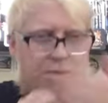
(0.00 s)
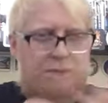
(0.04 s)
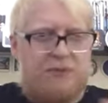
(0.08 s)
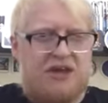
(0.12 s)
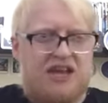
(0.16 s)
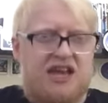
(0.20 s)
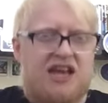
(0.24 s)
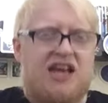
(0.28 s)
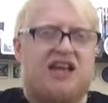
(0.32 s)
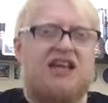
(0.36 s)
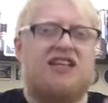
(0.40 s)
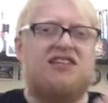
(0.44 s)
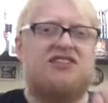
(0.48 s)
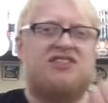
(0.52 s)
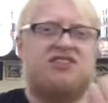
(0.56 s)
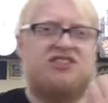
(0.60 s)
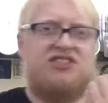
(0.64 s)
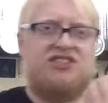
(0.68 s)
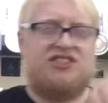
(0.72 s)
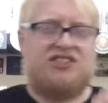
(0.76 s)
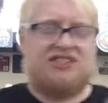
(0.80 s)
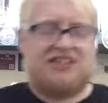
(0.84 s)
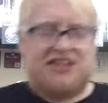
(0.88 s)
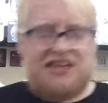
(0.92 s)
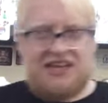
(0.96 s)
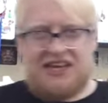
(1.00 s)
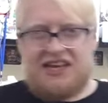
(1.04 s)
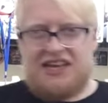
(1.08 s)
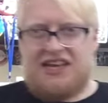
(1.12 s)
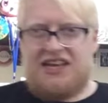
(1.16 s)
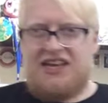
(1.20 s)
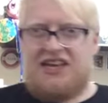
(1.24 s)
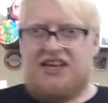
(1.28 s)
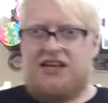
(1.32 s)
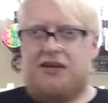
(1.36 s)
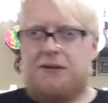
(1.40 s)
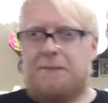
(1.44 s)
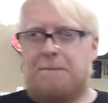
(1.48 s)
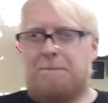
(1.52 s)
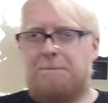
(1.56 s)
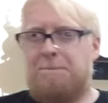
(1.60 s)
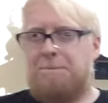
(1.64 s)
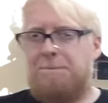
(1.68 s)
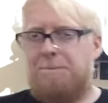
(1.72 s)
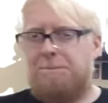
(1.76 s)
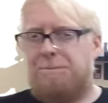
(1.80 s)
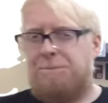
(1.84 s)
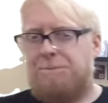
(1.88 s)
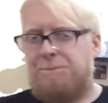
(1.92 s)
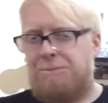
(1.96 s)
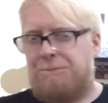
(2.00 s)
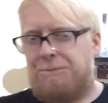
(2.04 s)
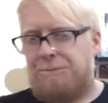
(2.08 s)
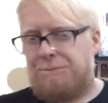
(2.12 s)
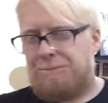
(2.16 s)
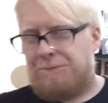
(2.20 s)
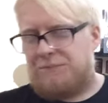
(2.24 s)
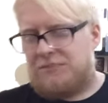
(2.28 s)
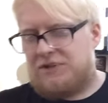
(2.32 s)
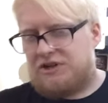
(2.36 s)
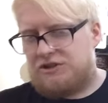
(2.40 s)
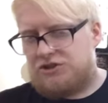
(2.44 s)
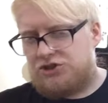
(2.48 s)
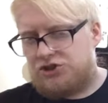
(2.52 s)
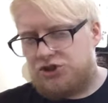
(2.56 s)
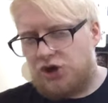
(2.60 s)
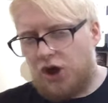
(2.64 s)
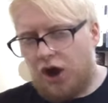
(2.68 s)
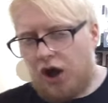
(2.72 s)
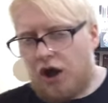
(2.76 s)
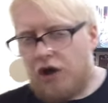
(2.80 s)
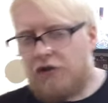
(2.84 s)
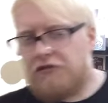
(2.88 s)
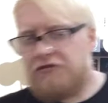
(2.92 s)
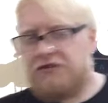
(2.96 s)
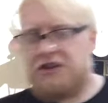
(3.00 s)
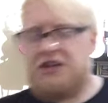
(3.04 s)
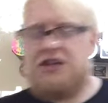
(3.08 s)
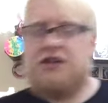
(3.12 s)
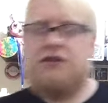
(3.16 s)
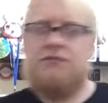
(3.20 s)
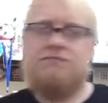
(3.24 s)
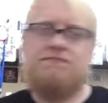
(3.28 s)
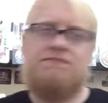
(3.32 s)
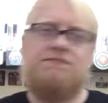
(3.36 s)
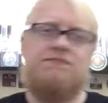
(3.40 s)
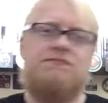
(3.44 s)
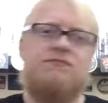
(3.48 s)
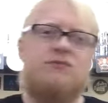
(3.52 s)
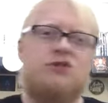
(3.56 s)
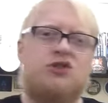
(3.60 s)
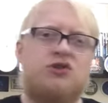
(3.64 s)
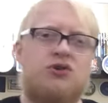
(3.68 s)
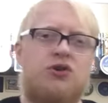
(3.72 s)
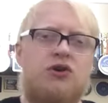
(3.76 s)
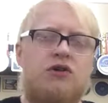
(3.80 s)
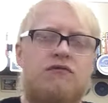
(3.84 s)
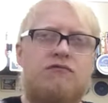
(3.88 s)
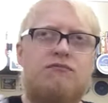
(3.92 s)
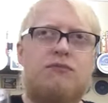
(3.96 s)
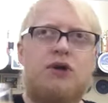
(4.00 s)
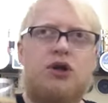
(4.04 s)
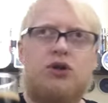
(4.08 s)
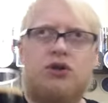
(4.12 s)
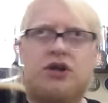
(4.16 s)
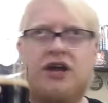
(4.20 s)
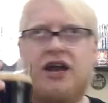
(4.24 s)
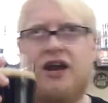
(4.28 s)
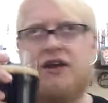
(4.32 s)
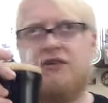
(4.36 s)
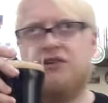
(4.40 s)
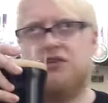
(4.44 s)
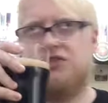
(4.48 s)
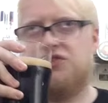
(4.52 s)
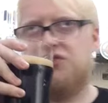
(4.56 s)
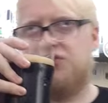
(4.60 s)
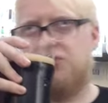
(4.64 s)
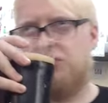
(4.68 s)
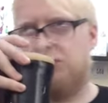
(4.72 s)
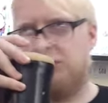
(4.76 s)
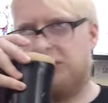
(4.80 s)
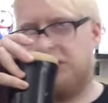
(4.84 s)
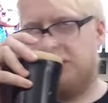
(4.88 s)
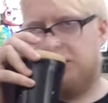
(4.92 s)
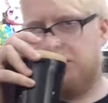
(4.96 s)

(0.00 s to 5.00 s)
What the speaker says: Big, sticky, toffee sort of malt character coming